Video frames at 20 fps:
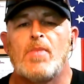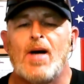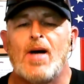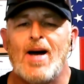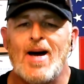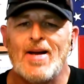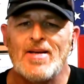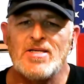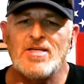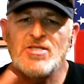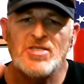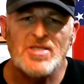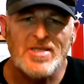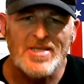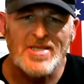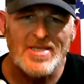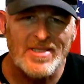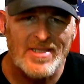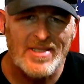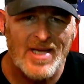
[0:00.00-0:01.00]
I need you to
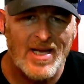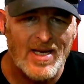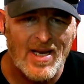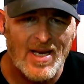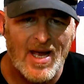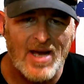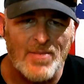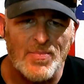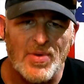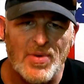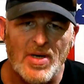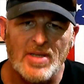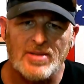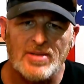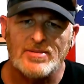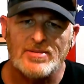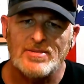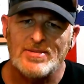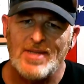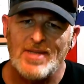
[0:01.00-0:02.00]
hit that like button.
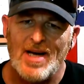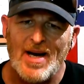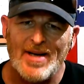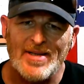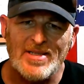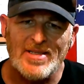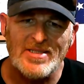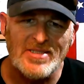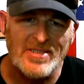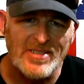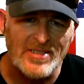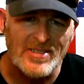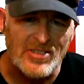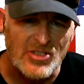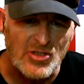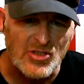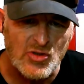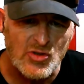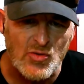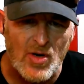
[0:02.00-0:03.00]
I need you to
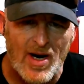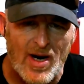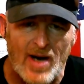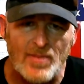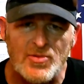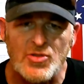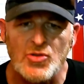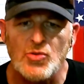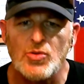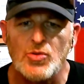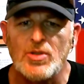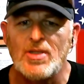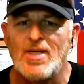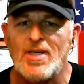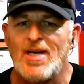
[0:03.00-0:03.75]
subscribe to it.